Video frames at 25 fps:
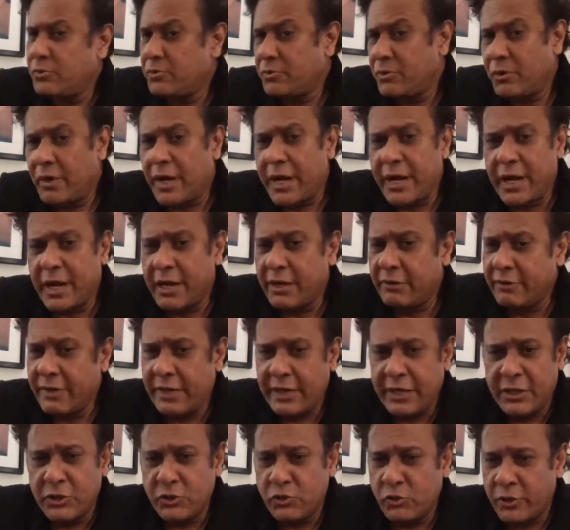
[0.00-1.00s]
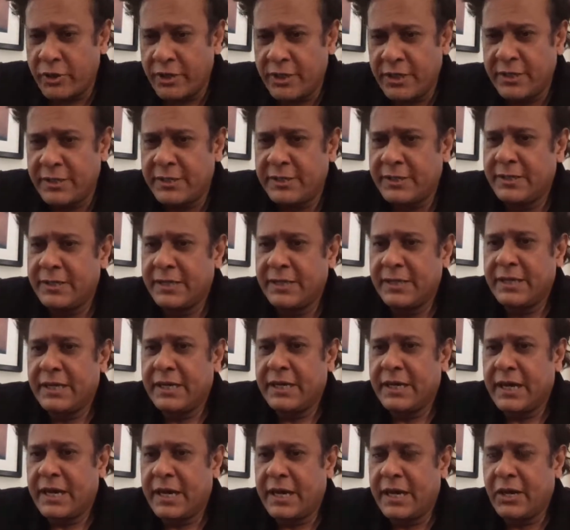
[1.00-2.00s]
I really enjoyed it.
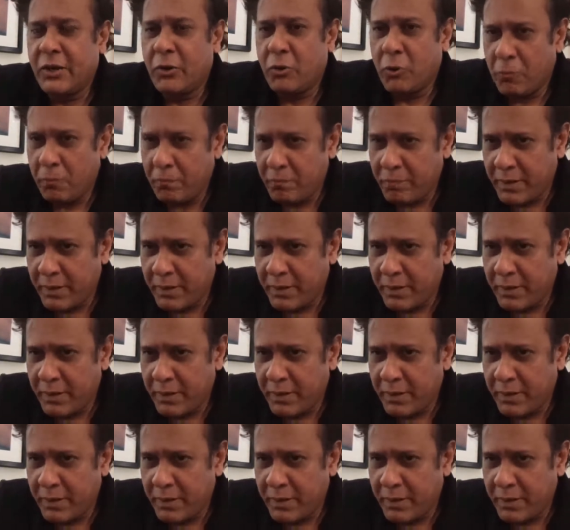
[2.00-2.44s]
I hope.